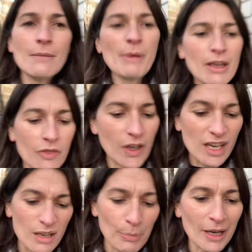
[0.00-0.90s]
bit of
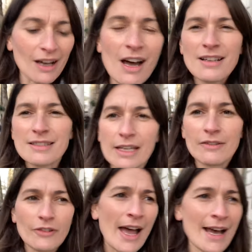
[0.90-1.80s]
theatre, but I can't say
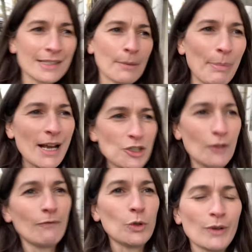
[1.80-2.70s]
I've had a passion for